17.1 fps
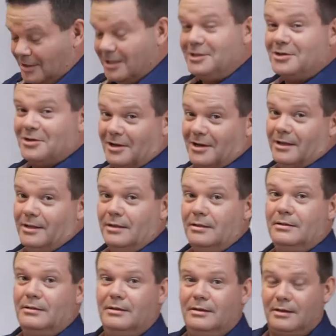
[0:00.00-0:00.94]
literally,
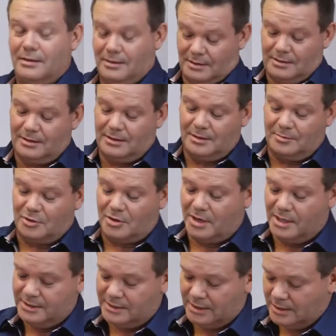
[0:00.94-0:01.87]
and you're going to think I'm
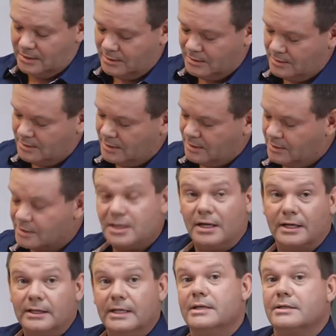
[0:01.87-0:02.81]
crazy, it looks
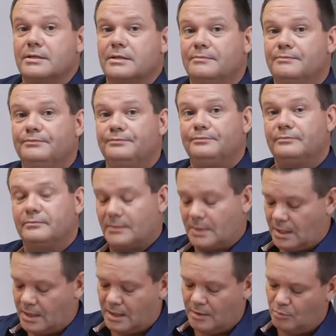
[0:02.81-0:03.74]
like this.
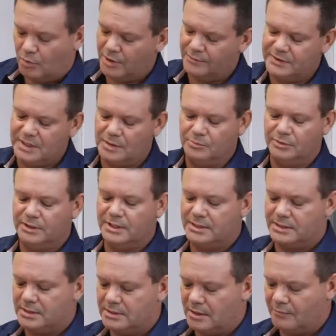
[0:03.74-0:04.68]
And what I've done with
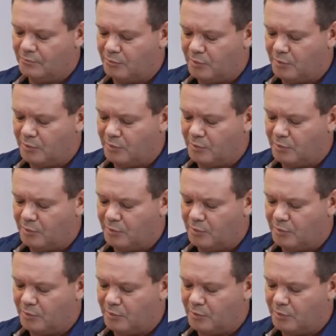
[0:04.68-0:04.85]
this is I've